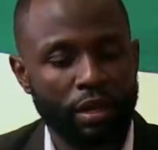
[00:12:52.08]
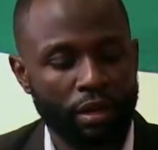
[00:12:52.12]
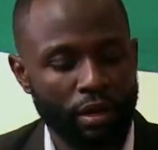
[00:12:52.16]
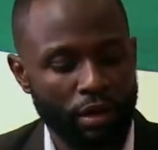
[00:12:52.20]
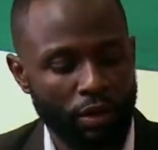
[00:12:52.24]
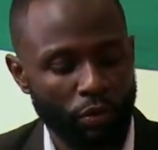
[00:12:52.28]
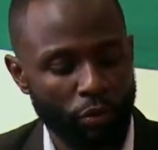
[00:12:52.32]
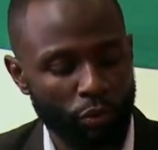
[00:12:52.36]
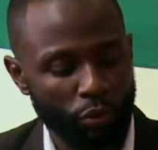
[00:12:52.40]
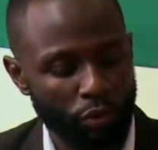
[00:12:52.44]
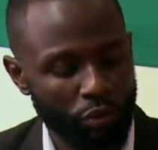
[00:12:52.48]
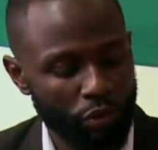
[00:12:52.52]

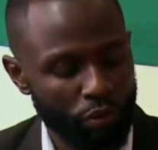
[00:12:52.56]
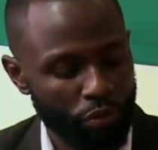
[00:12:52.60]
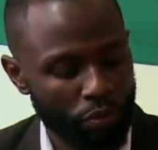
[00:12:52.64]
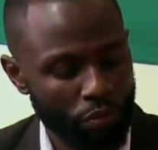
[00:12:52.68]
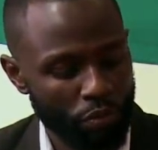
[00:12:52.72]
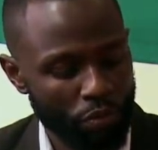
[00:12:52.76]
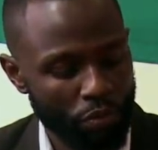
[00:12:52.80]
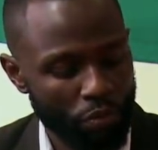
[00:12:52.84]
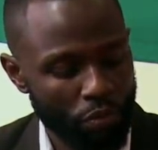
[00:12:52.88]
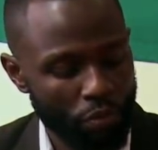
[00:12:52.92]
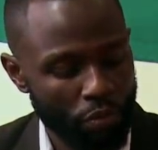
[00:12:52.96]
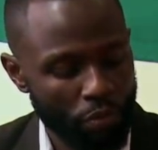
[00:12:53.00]
around
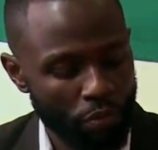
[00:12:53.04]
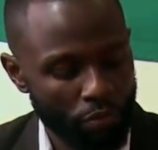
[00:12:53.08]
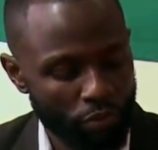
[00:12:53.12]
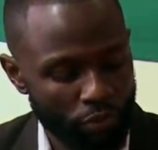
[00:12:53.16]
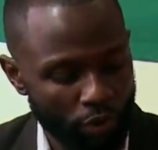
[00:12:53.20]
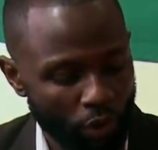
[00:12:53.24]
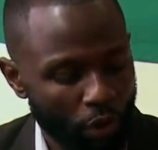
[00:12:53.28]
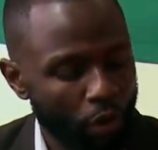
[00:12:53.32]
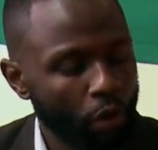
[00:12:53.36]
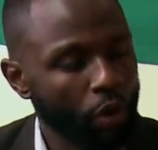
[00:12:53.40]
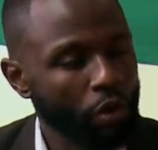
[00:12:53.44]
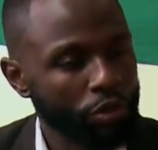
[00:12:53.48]
the
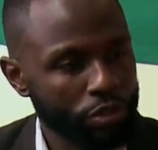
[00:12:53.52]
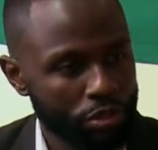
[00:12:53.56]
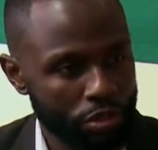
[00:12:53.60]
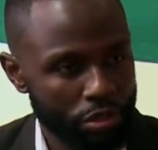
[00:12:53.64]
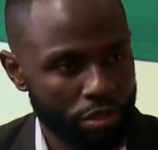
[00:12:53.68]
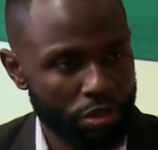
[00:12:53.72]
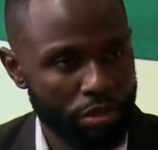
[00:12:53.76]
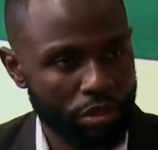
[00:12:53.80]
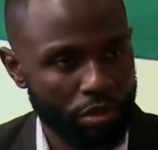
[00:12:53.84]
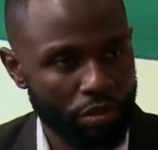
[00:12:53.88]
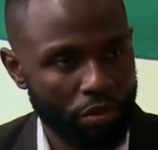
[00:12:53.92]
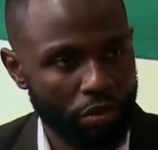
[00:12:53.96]

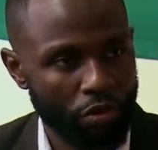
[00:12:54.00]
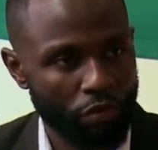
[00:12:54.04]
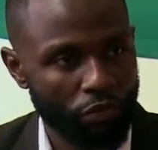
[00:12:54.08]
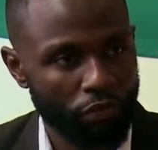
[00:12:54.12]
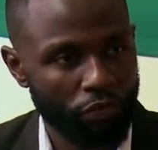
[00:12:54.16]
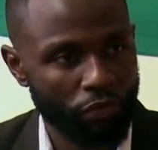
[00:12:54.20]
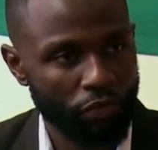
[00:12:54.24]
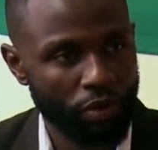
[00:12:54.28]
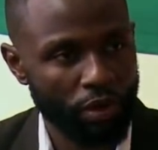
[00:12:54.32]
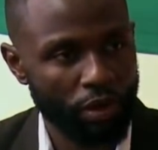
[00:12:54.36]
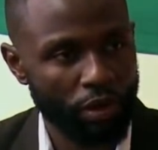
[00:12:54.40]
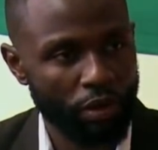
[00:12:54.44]
cost
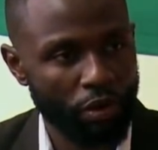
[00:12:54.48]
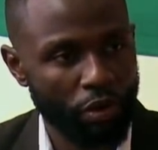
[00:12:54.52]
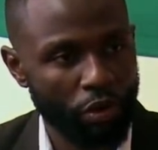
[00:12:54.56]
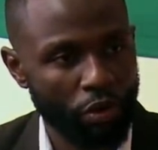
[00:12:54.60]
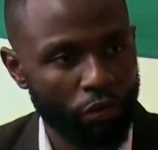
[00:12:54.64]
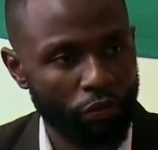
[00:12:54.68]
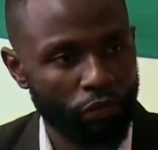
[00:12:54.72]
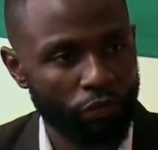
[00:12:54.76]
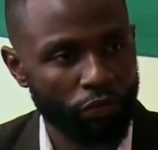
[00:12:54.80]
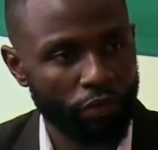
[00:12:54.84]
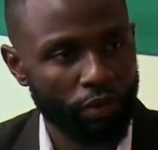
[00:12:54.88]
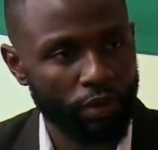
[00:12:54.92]
of
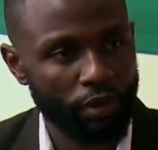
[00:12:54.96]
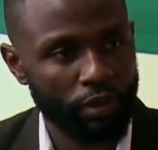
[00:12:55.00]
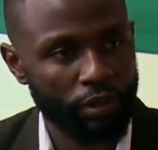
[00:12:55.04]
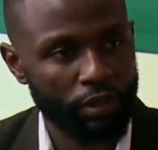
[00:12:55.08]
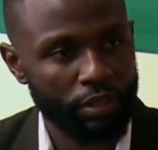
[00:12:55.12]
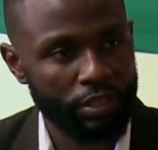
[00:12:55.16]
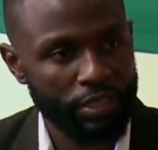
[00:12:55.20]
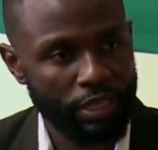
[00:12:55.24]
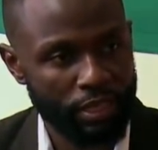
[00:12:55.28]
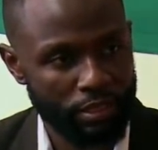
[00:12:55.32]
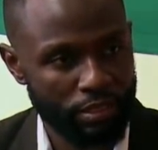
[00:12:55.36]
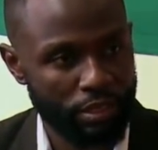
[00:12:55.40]

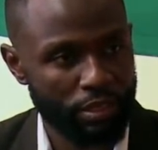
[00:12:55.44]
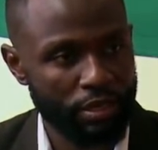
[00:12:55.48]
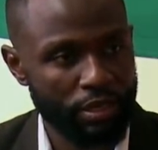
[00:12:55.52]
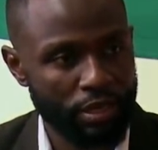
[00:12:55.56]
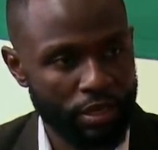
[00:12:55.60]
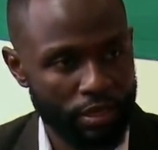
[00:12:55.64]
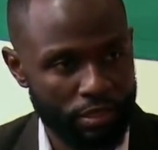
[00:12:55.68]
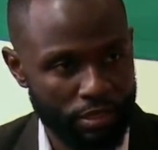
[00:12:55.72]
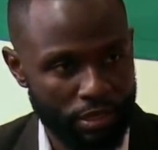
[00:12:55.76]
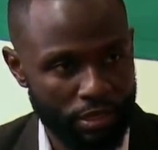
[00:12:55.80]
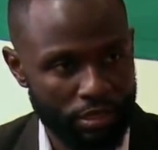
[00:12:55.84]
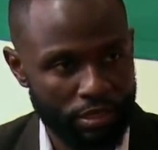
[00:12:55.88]

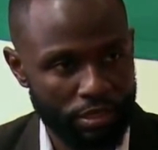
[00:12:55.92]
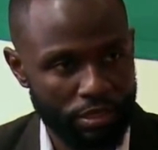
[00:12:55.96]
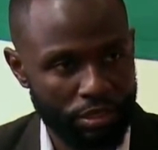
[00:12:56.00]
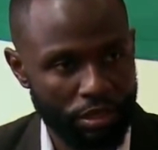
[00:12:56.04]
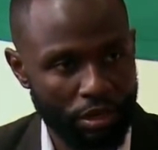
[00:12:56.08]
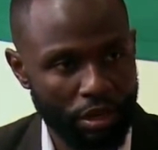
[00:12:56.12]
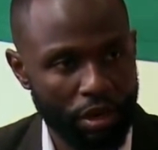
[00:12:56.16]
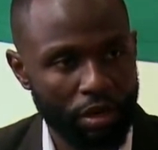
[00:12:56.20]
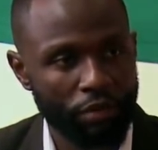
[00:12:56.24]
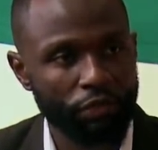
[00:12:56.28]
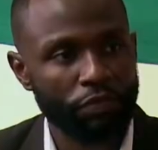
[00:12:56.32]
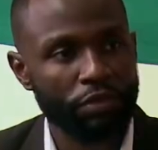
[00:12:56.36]
Tanzania's
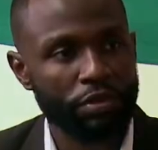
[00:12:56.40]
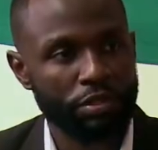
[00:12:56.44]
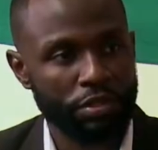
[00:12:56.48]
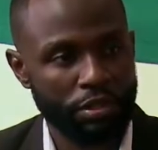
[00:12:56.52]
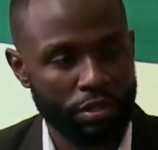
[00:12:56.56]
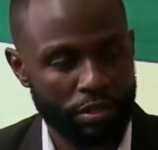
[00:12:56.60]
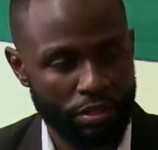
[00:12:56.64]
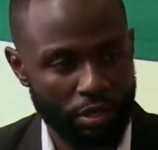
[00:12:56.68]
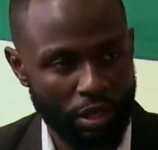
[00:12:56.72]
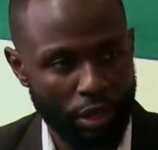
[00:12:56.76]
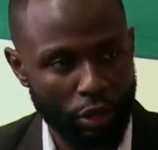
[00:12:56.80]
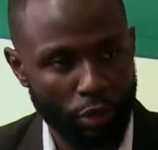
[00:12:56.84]
SGR
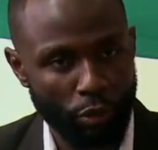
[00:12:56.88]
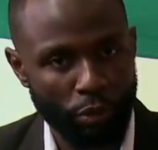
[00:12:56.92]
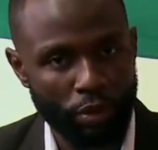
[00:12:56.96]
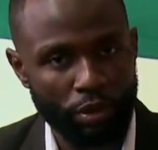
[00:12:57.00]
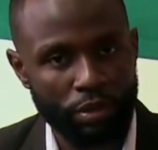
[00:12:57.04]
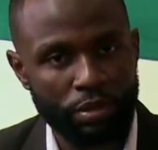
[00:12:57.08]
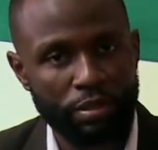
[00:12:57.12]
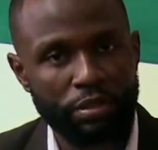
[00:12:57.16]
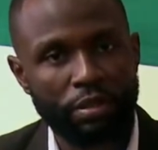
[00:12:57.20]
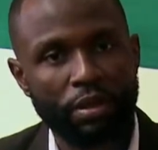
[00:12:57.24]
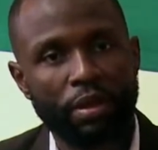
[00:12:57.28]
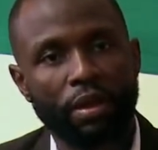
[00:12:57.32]
versus
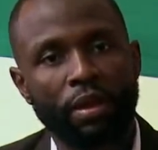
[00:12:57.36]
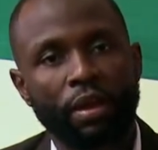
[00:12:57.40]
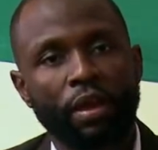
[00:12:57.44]
ours.